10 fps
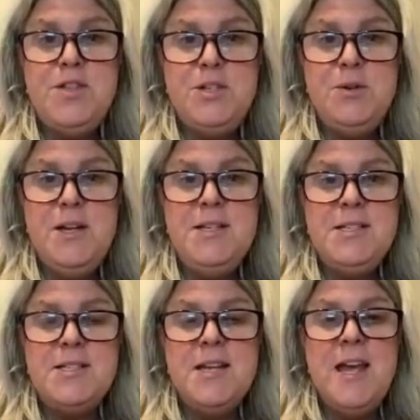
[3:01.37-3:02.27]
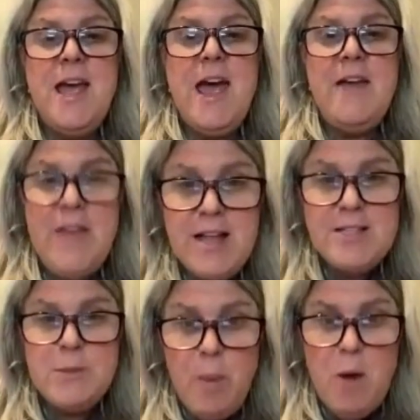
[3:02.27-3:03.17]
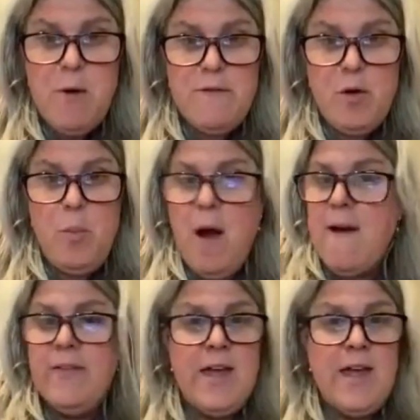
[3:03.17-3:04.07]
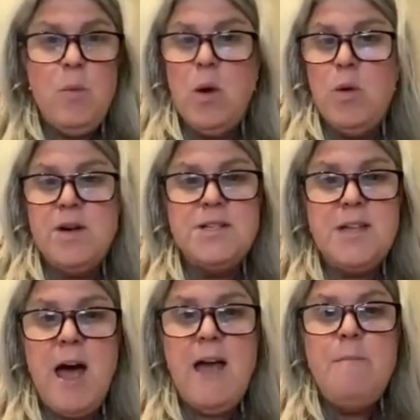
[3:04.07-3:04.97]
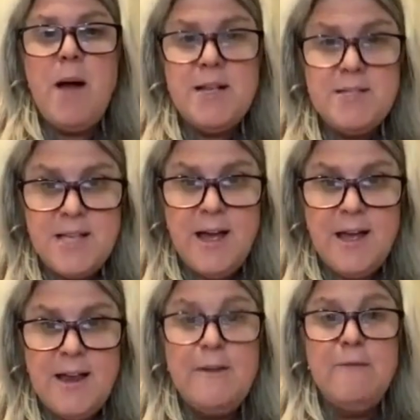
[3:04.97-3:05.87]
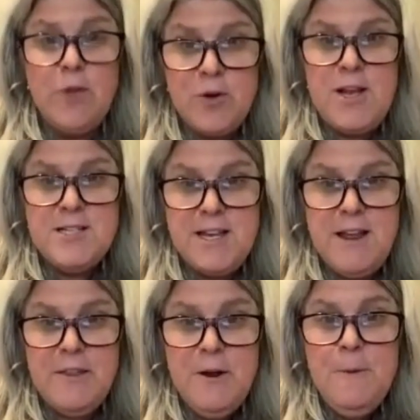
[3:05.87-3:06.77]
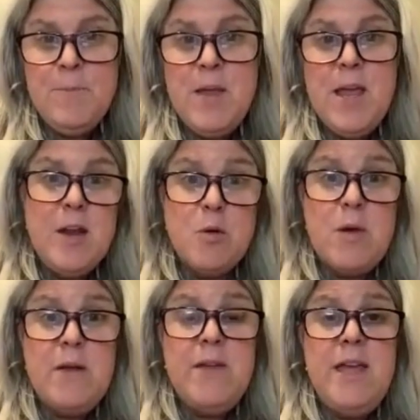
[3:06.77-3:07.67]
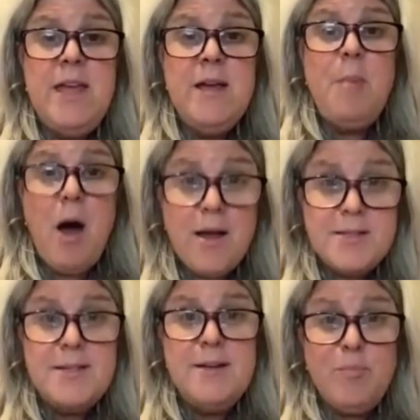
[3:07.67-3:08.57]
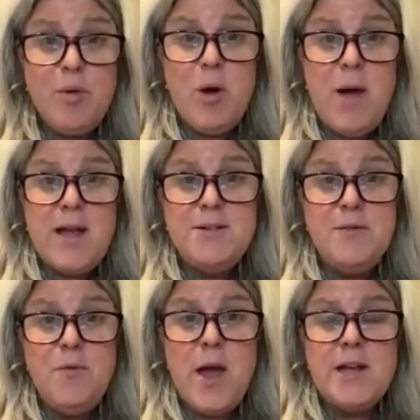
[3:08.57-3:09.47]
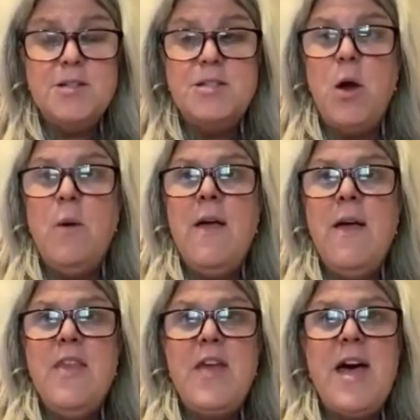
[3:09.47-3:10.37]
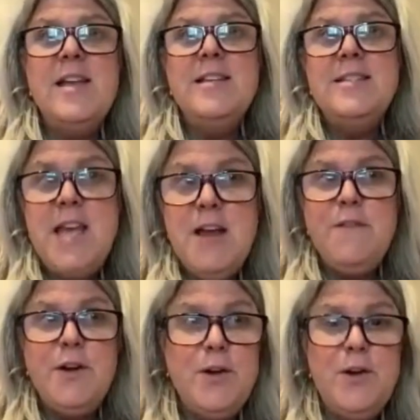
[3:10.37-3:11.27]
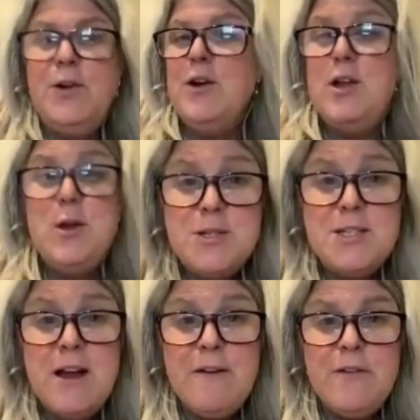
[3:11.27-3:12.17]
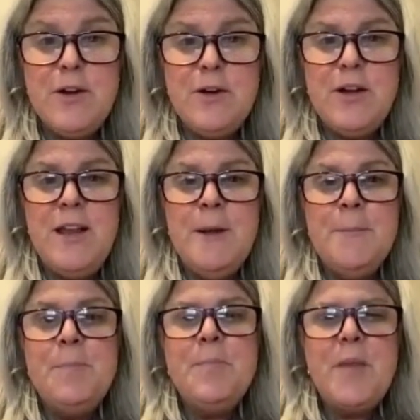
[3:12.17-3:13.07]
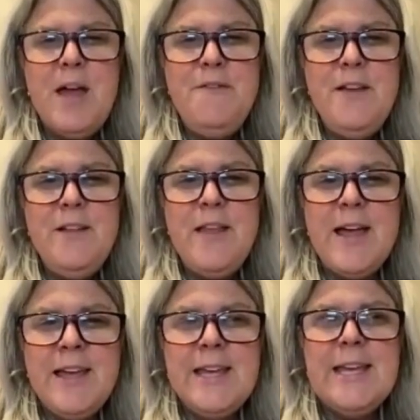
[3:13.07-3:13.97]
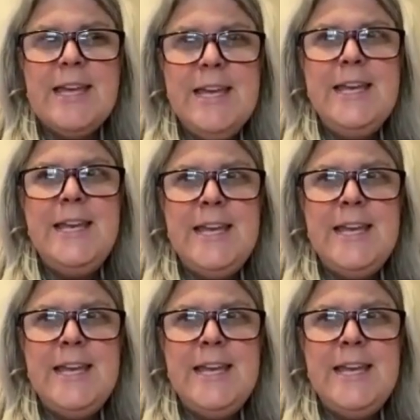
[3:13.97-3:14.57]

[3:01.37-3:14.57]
students. And that's the powerful part, like where we're side by side learning together in a really positive, proactive way. So that tech for good or use tech for good, I feel like it